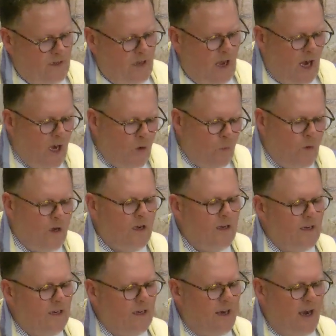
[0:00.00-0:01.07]
Our
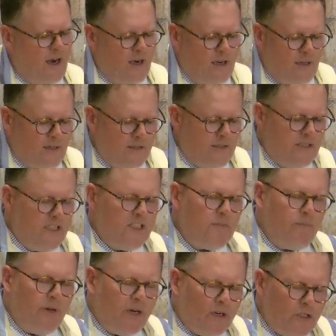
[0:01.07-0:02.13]
work, our
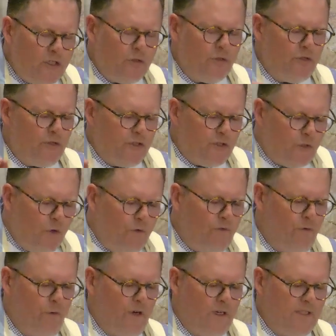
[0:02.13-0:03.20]
spiritual soul
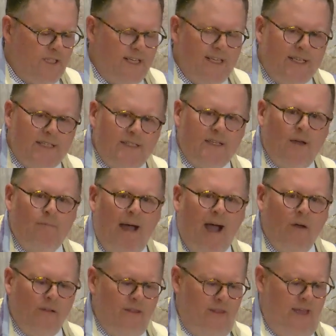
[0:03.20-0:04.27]
force, is
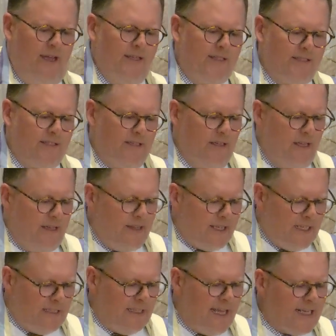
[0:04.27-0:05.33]
about this, the
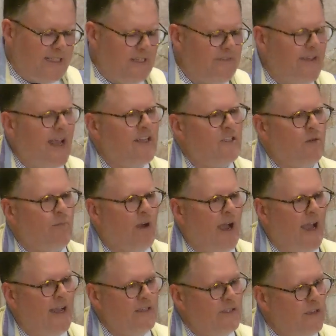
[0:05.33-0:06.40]
collective
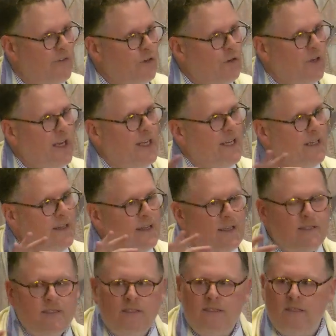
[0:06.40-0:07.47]
enterprise of creating
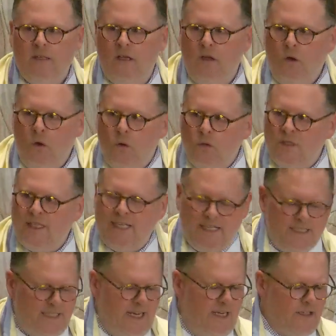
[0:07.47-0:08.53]
this holy
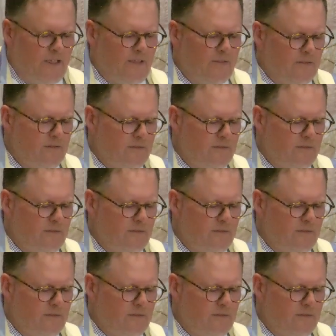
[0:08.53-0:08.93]
container.